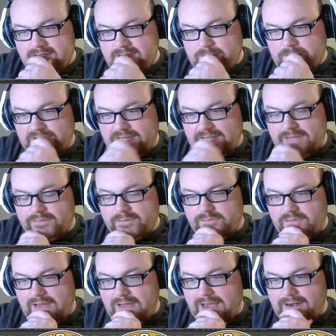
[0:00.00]
believe in
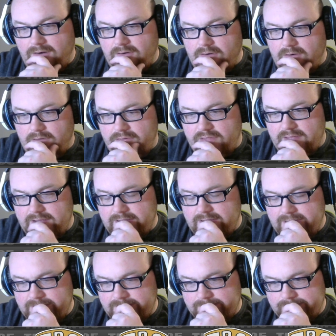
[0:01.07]
flat Earth.
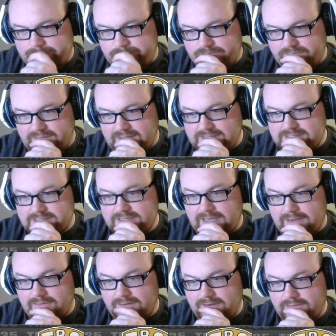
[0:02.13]
That's
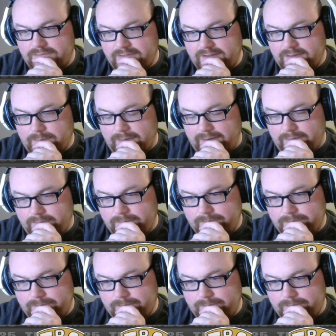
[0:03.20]
scary to think about.